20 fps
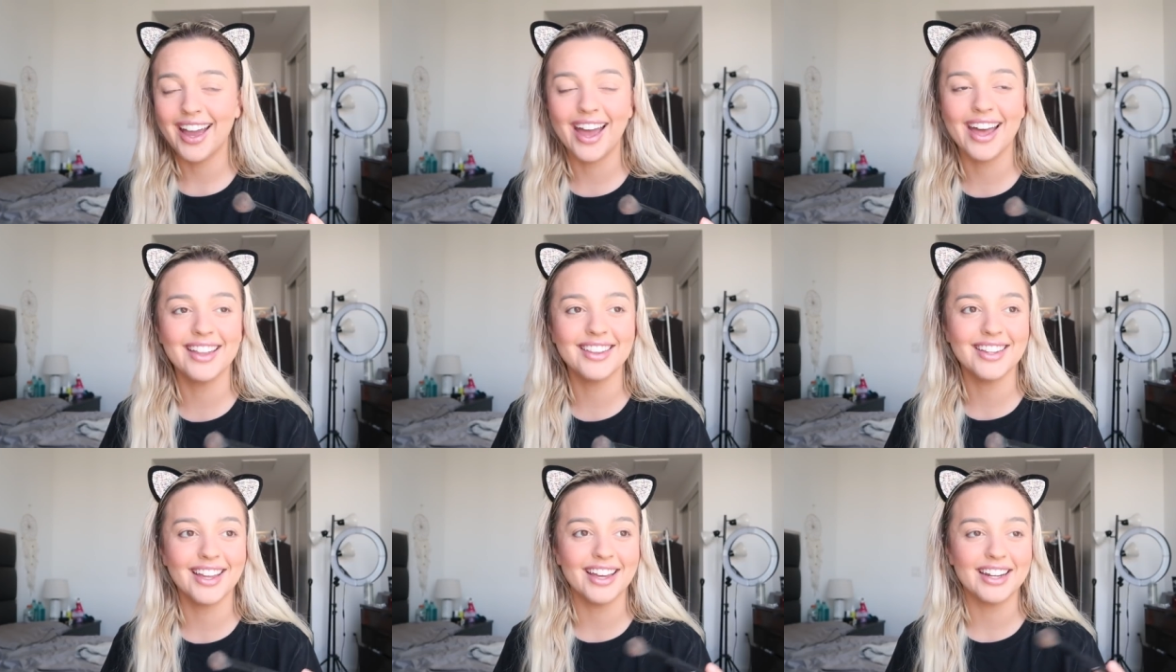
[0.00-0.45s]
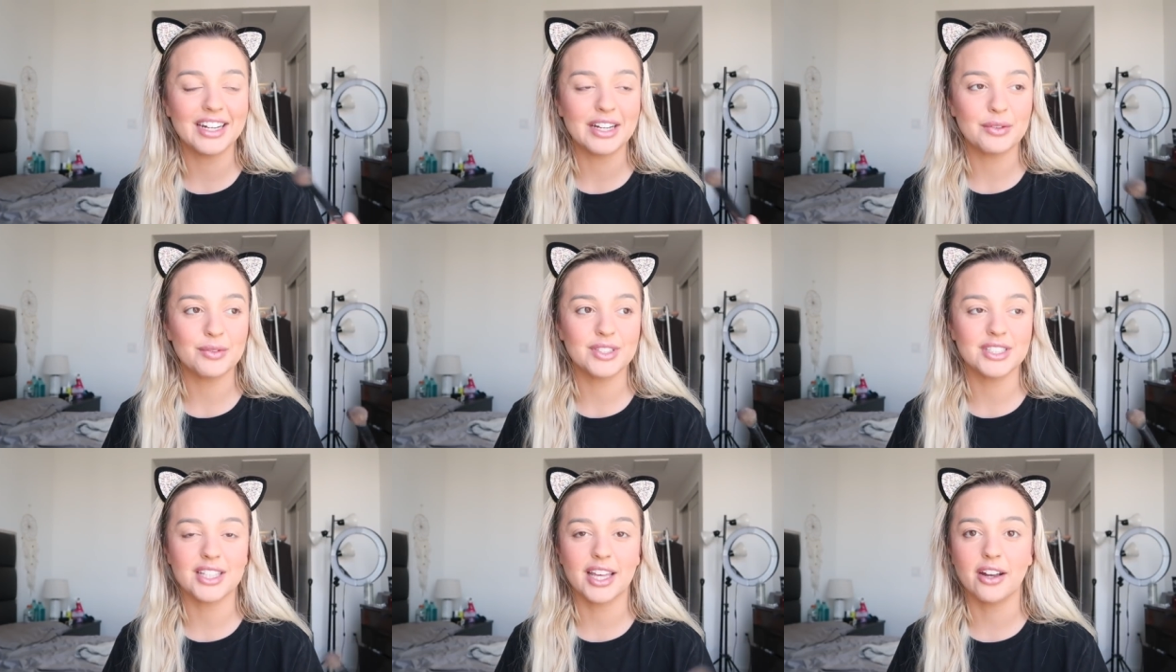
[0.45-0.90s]
and then
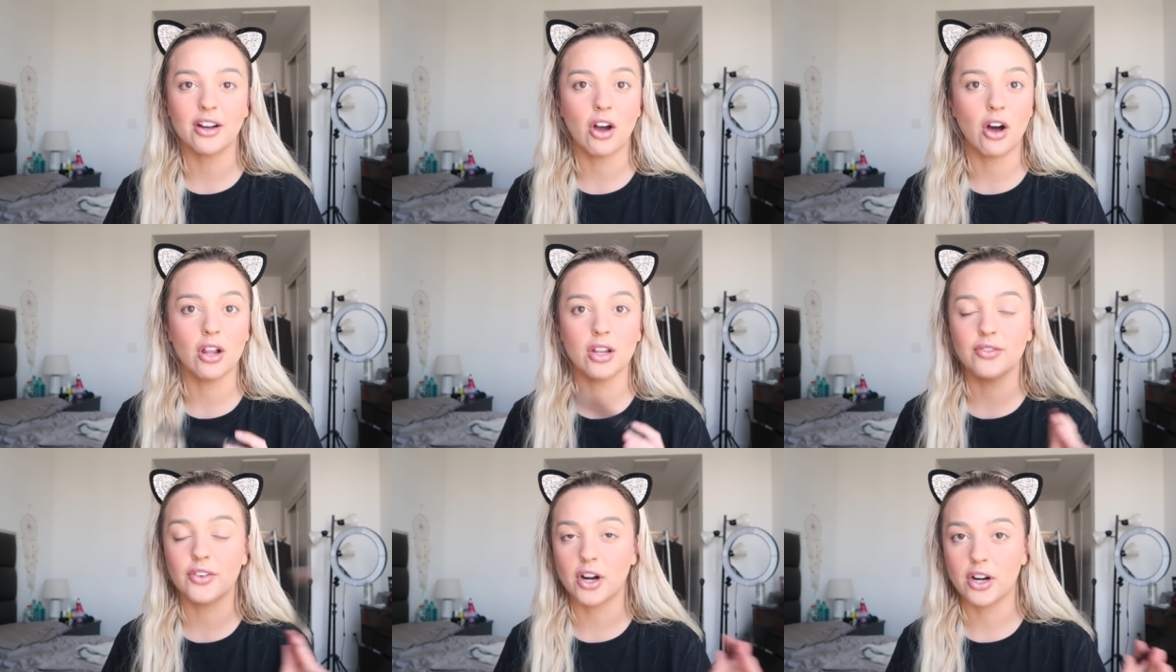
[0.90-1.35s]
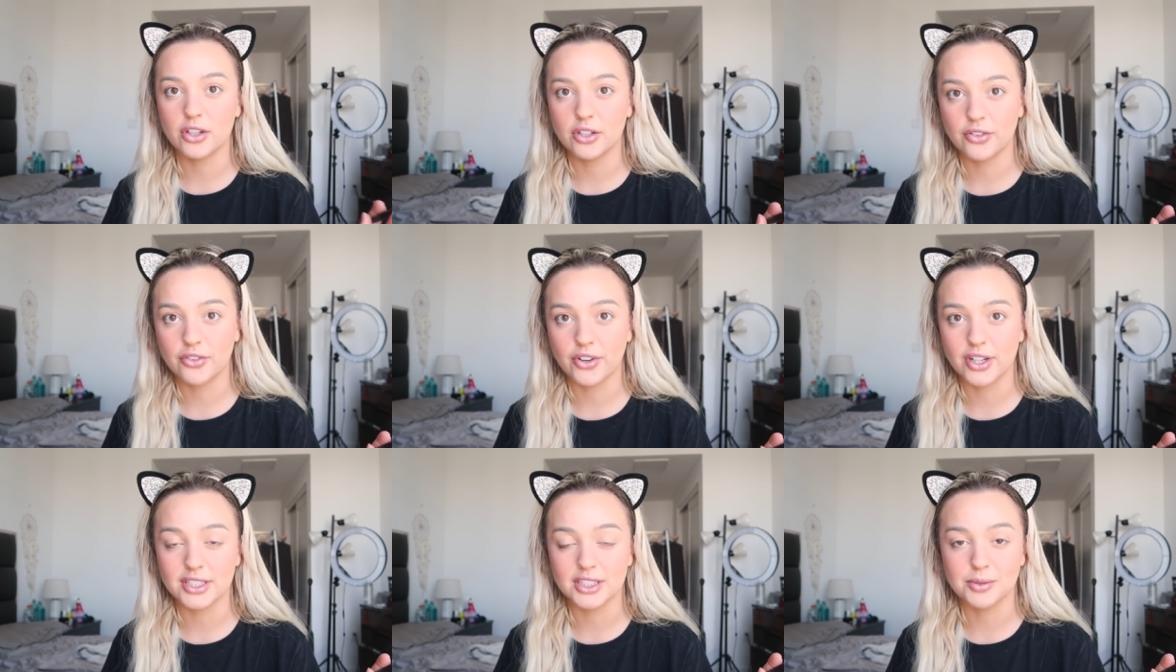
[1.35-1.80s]
it was like all of our
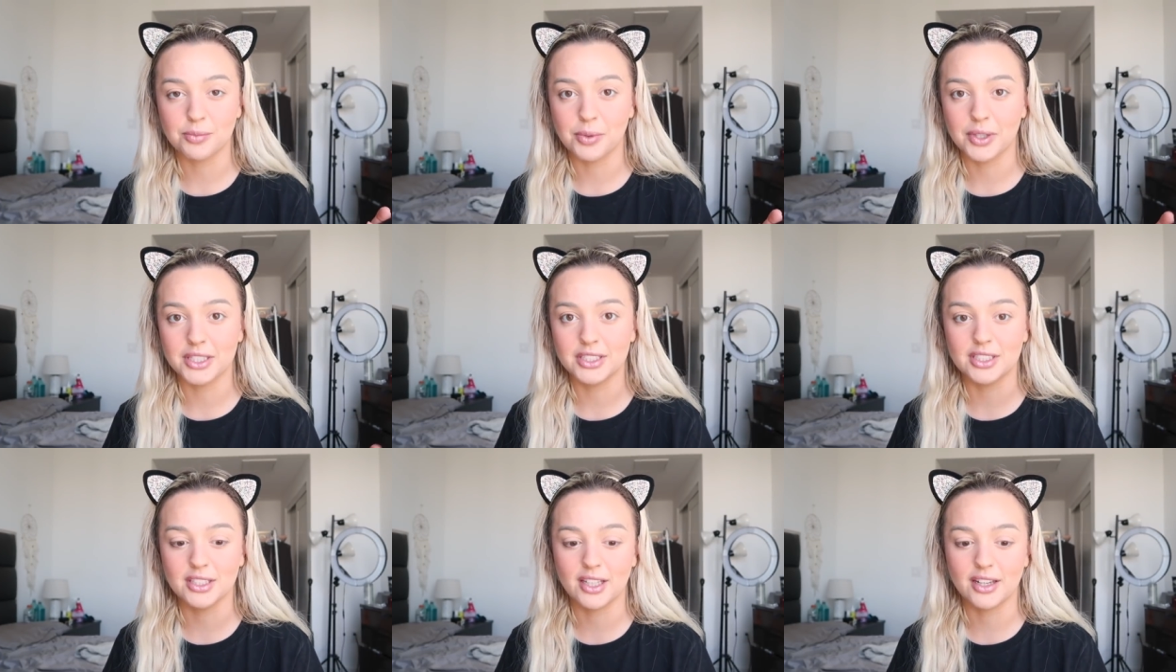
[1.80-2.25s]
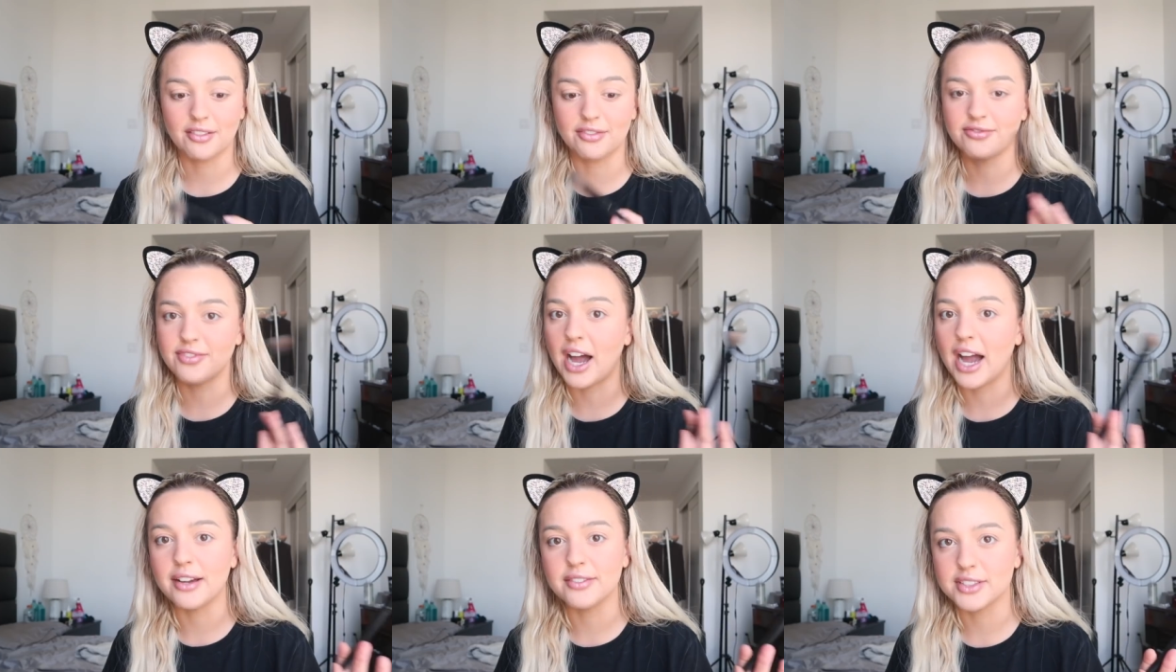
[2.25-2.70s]
other friends split into like
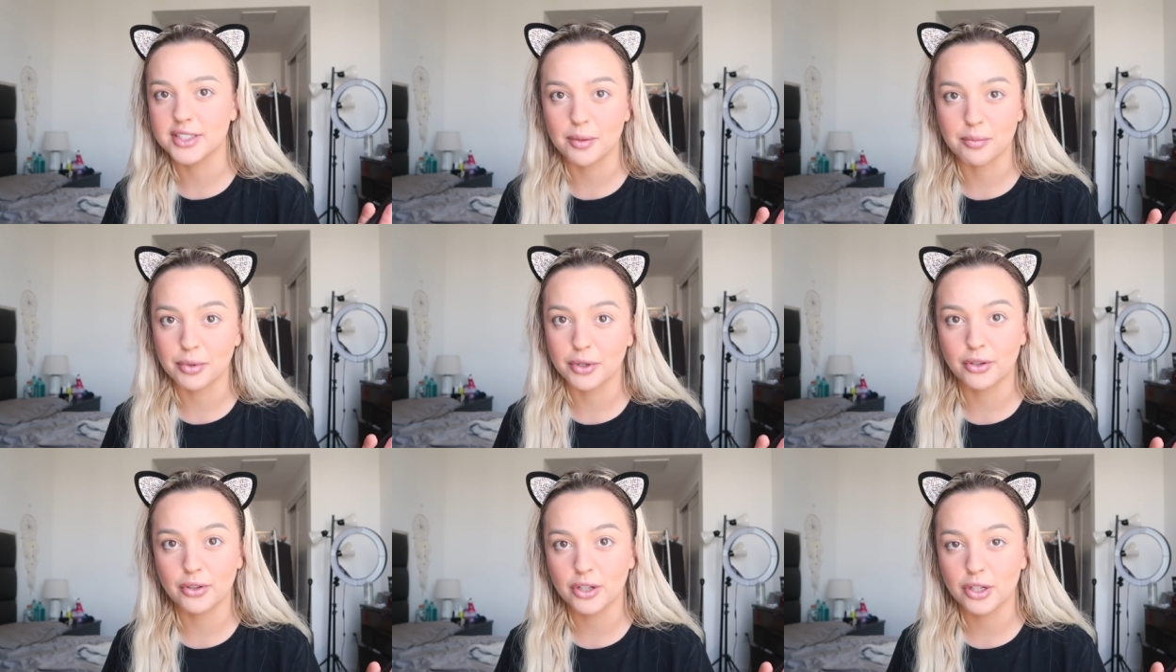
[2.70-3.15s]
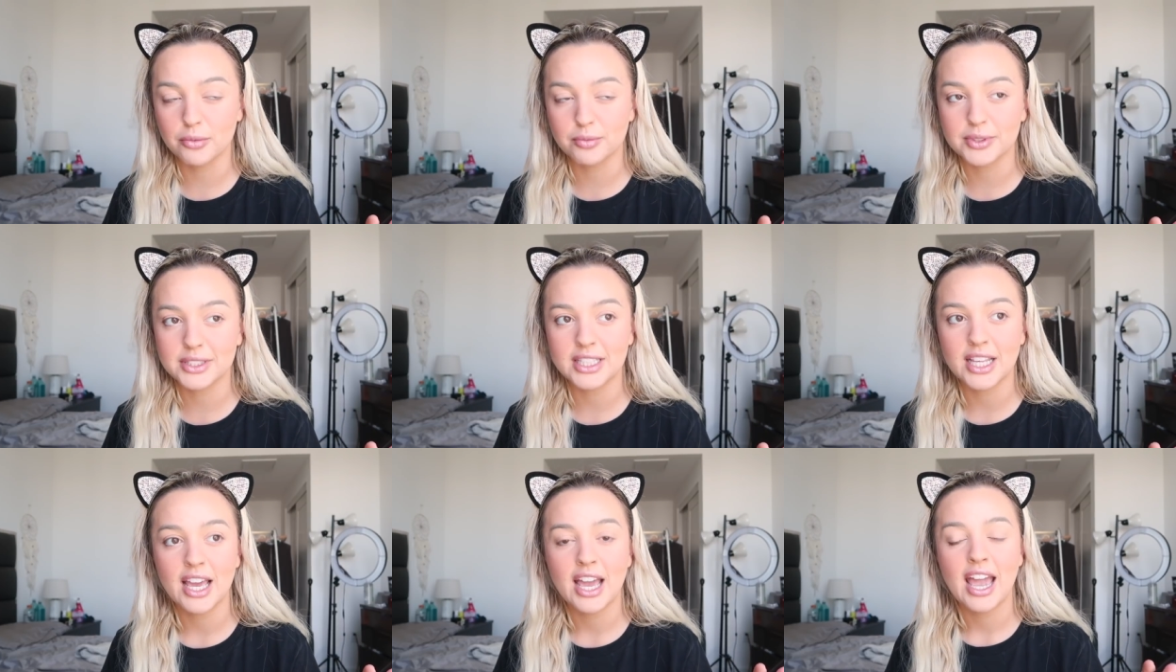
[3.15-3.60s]
5 separate groups.